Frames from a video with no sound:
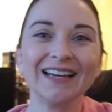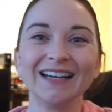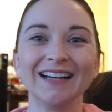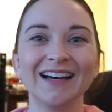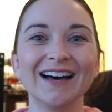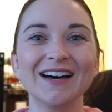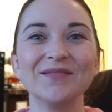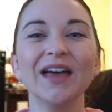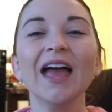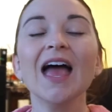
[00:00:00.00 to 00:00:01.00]

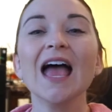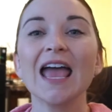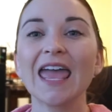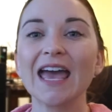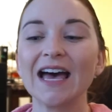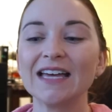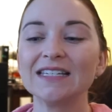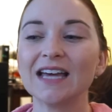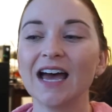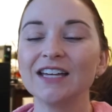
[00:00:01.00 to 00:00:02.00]

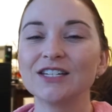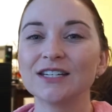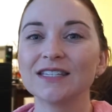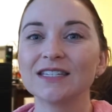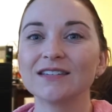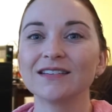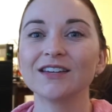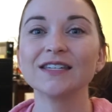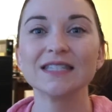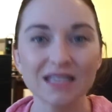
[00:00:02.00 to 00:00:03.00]
and I just
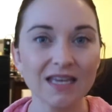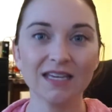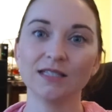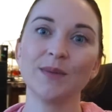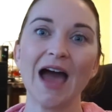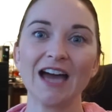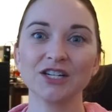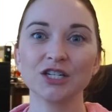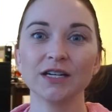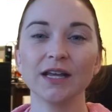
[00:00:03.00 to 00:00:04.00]
could see his
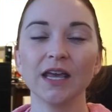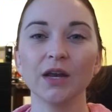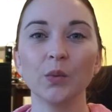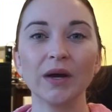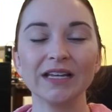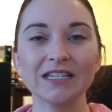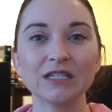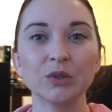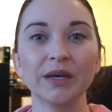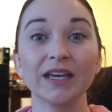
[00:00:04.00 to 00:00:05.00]
passion in what he's
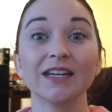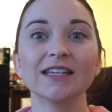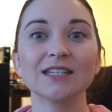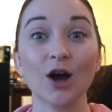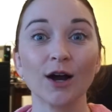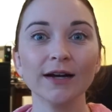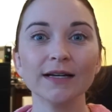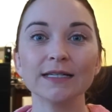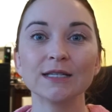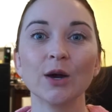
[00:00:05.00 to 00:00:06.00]
doing in his
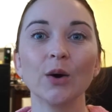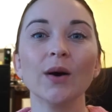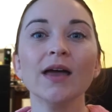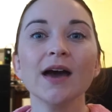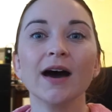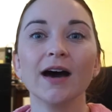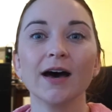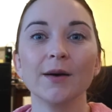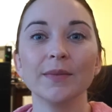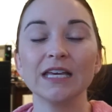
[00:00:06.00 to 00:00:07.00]
art. So
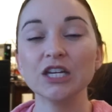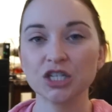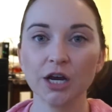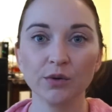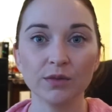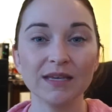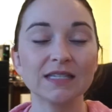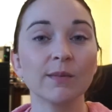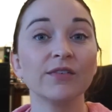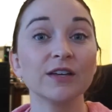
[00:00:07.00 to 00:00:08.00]
he shared with me
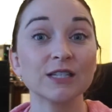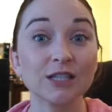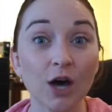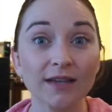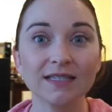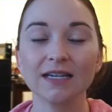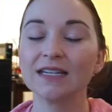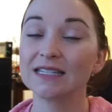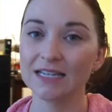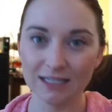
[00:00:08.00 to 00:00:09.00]
some of his thoughts and
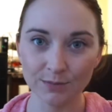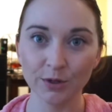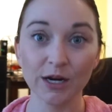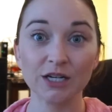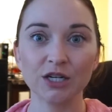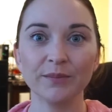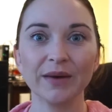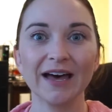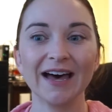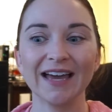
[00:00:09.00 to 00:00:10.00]
his inspiration
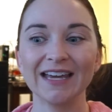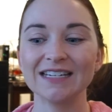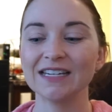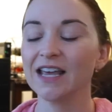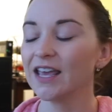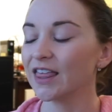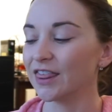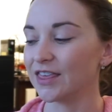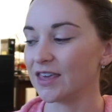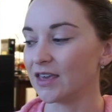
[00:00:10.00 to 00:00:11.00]
behind
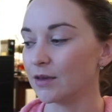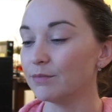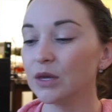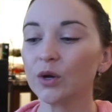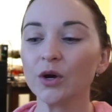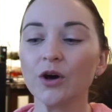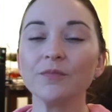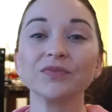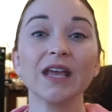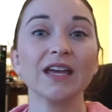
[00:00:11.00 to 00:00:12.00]
the
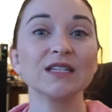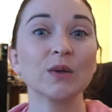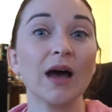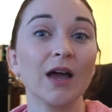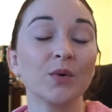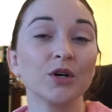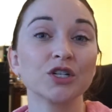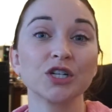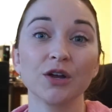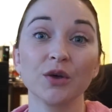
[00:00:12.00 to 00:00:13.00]
mural. And so I will
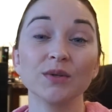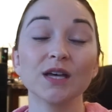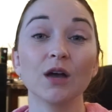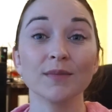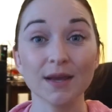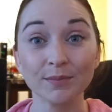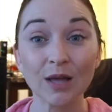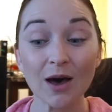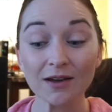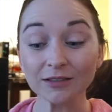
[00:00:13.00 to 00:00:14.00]
share those on my
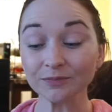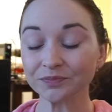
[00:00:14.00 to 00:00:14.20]
blog.